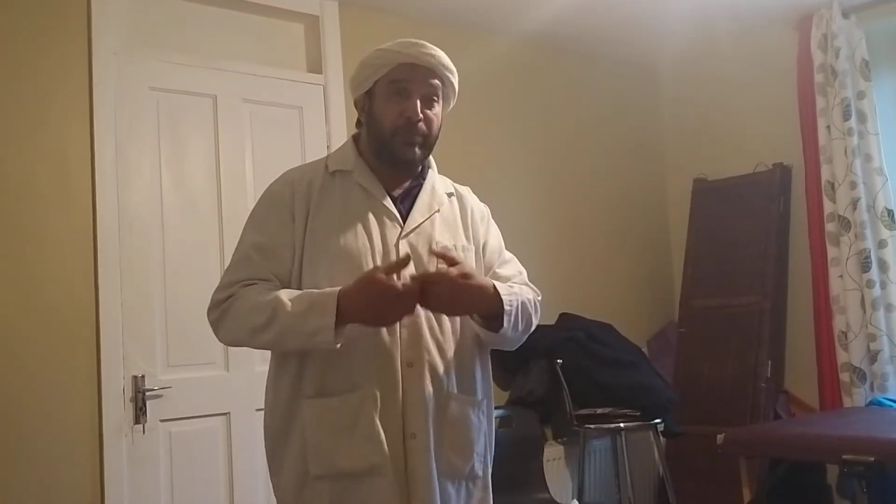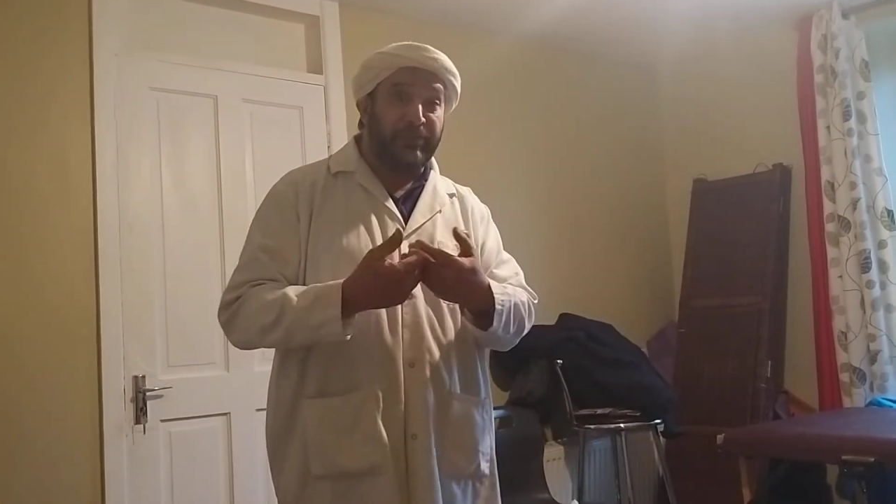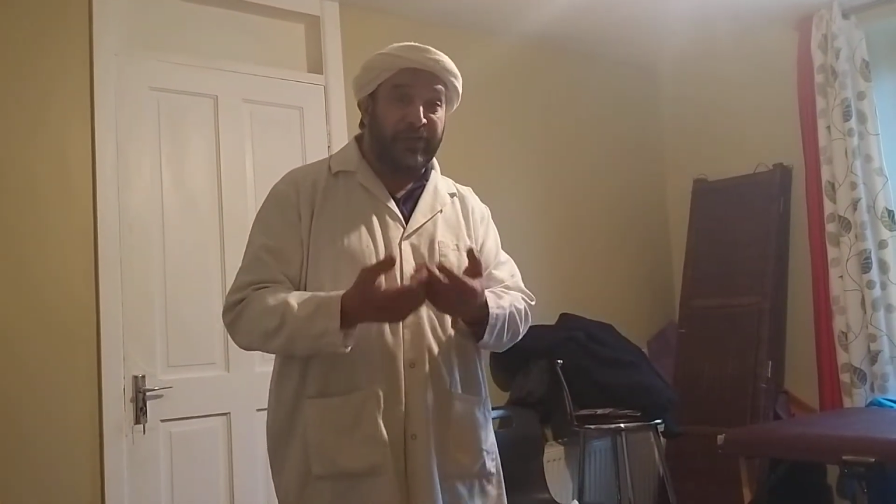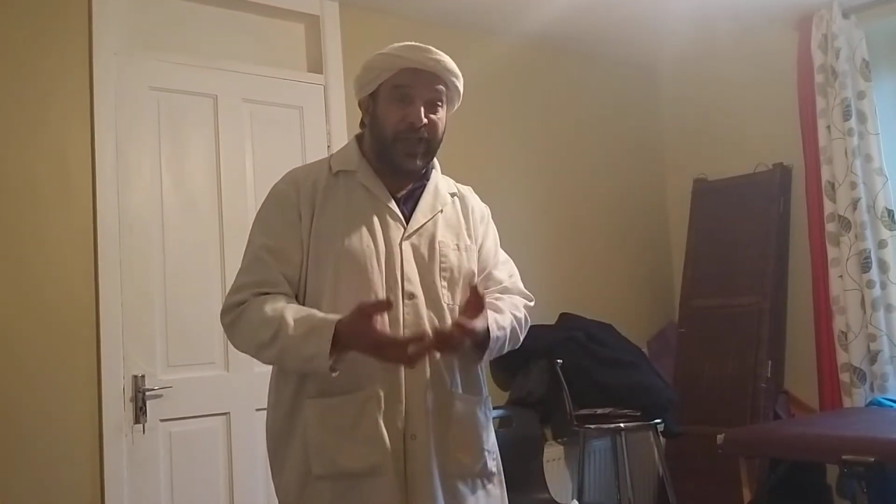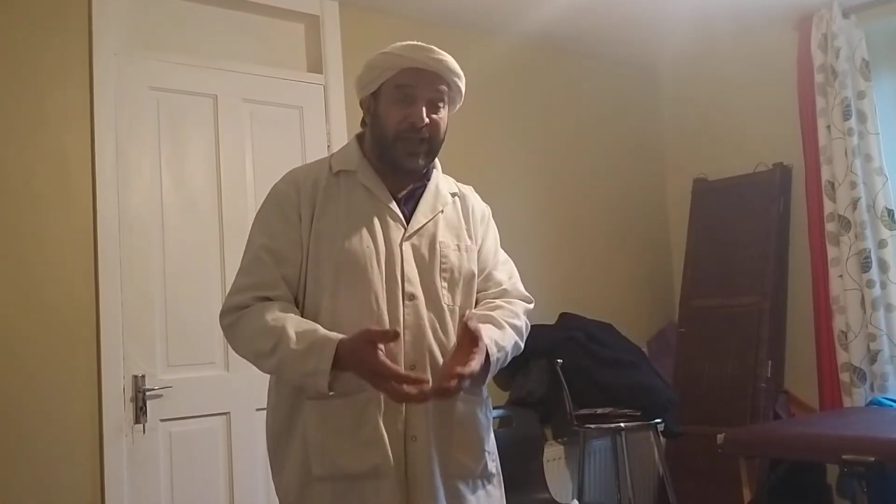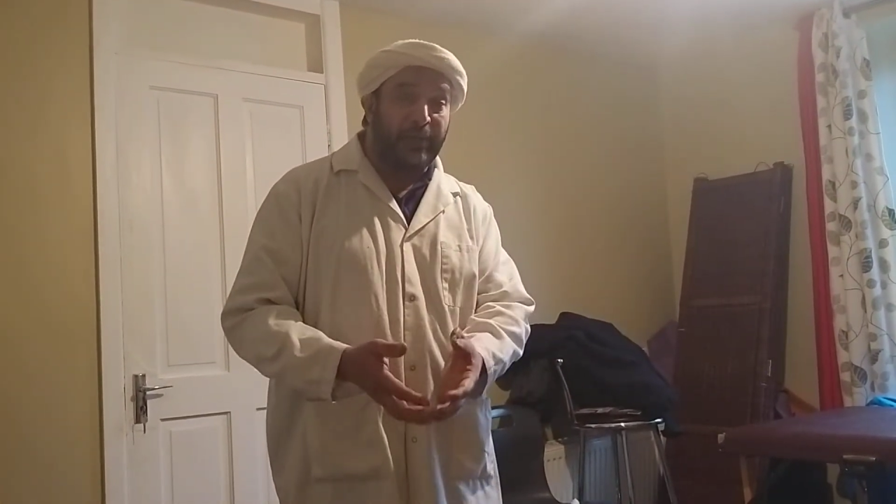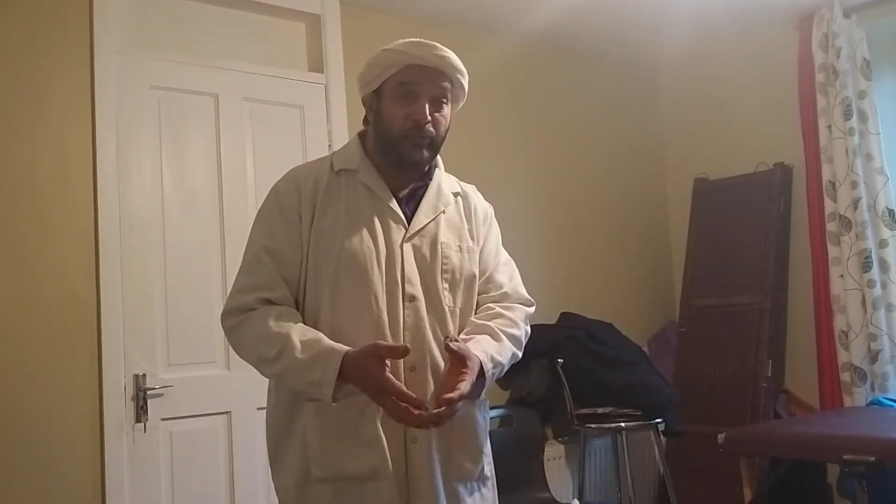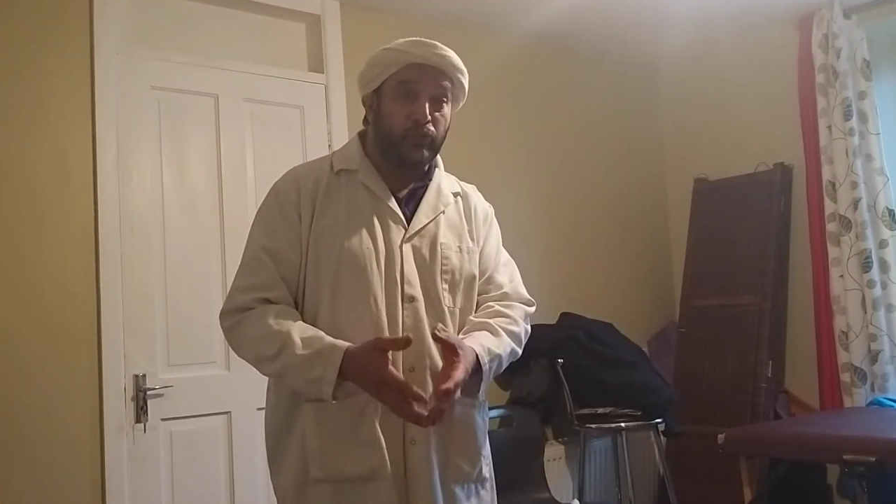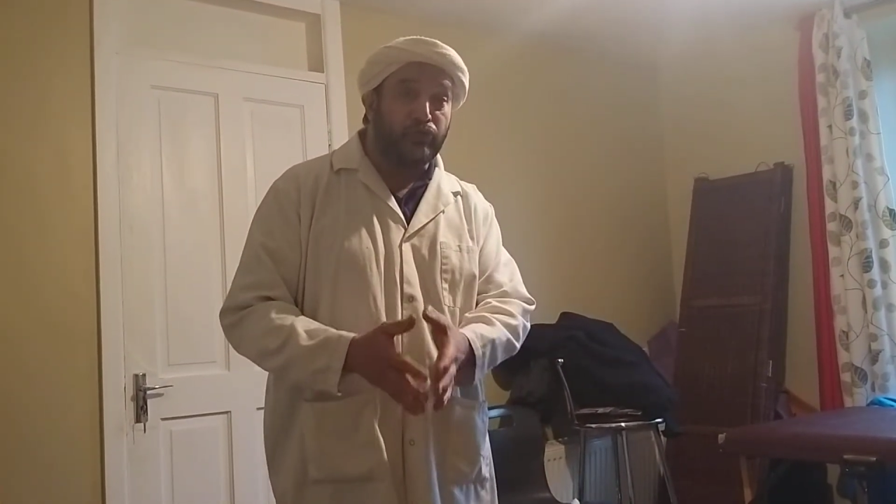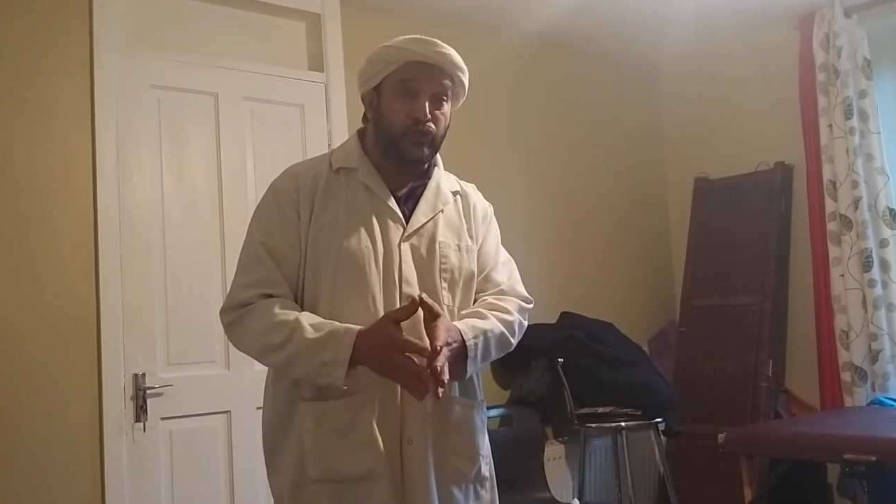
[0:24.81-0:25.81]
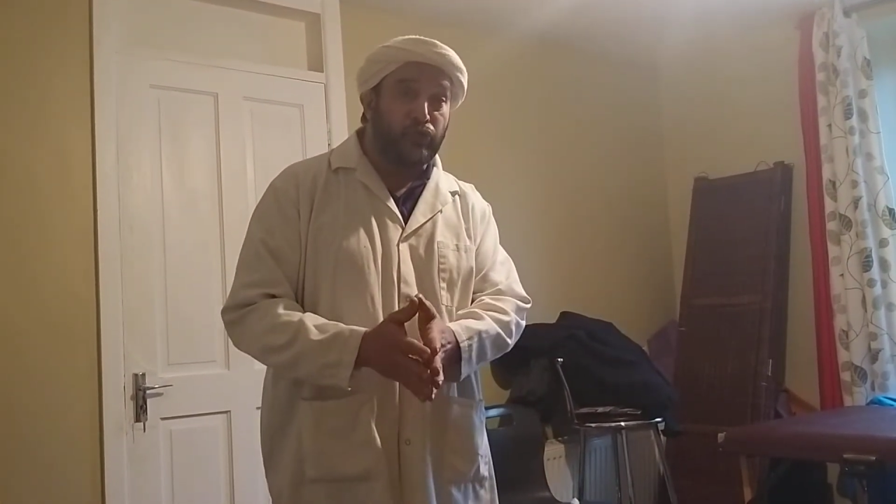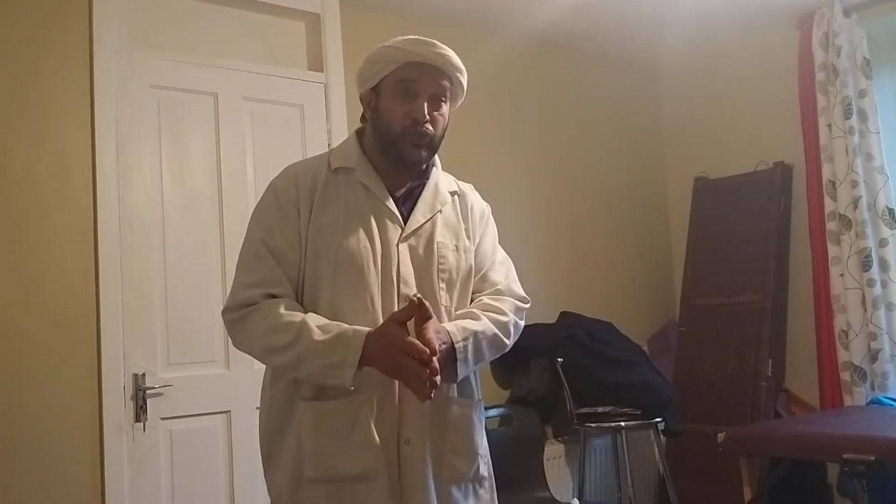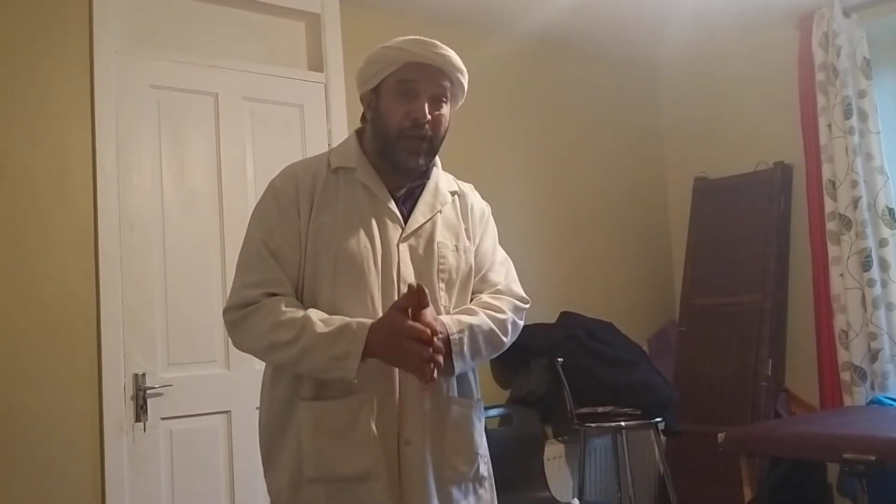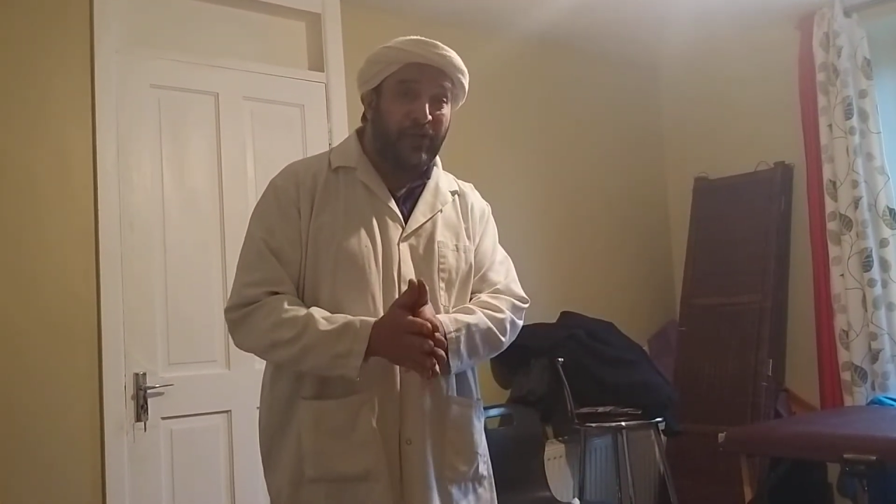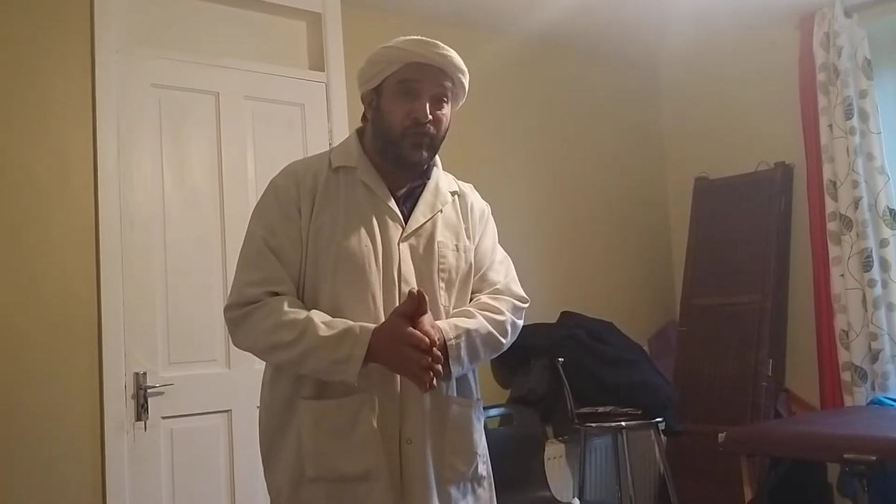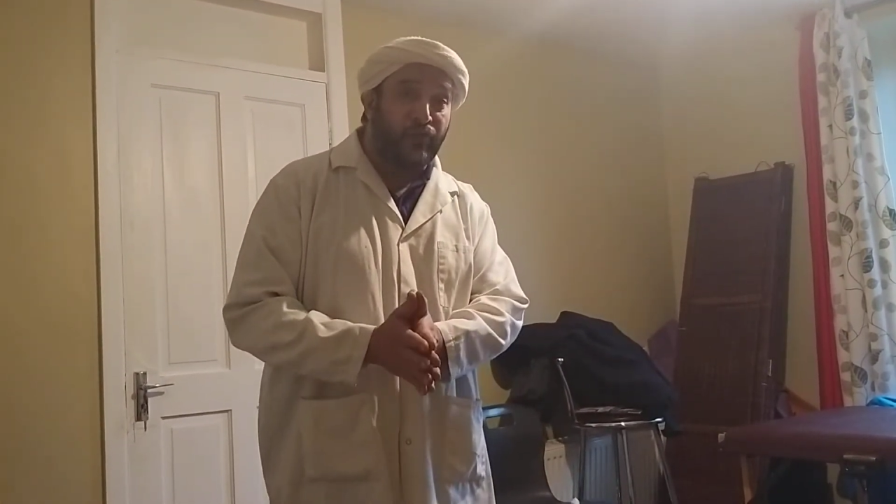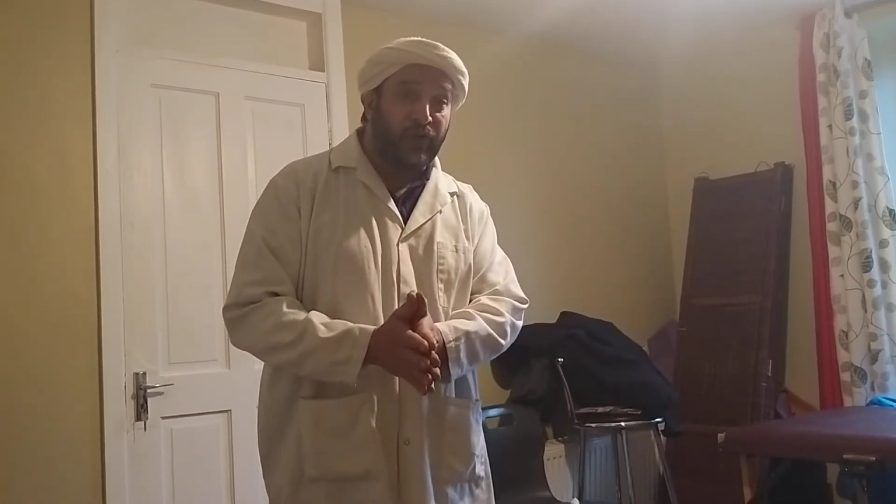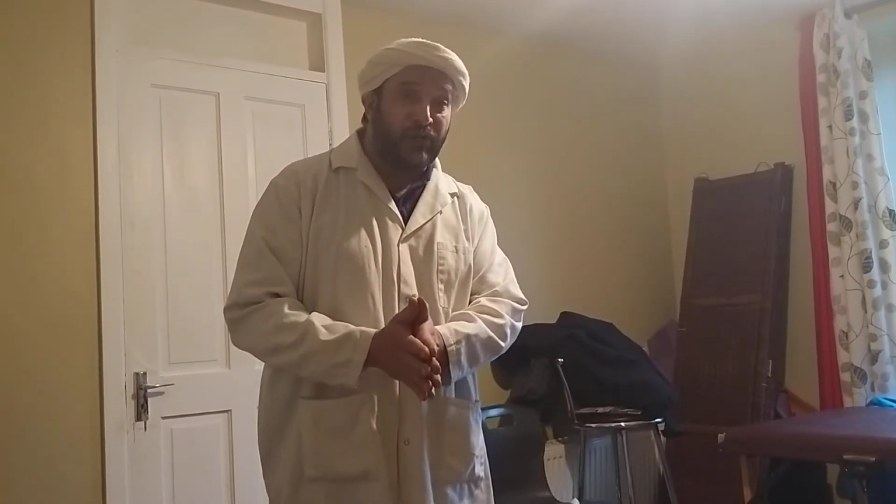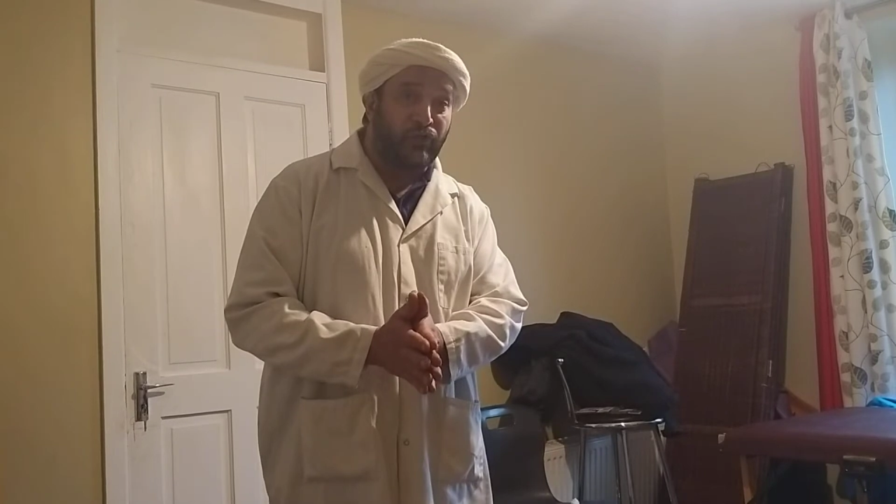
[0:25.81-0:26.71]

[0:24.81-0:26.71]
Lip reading: be able to do astral